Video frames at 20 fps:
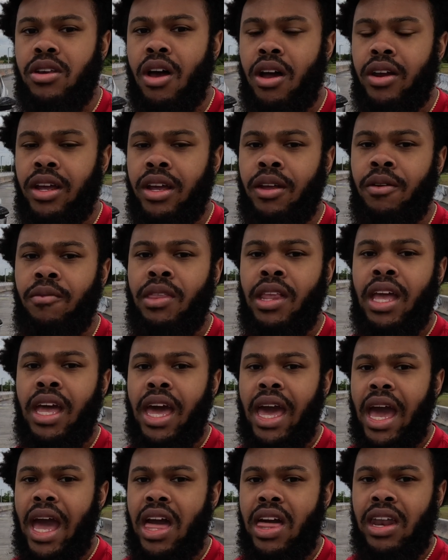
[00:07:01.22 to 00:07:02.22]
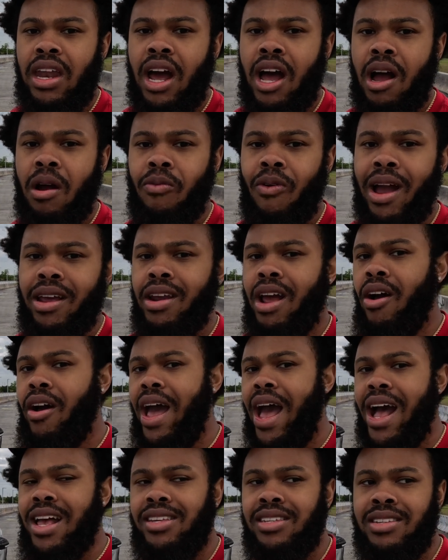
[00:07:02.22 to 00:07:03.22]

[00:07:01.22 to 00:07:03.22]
on it. And right now it has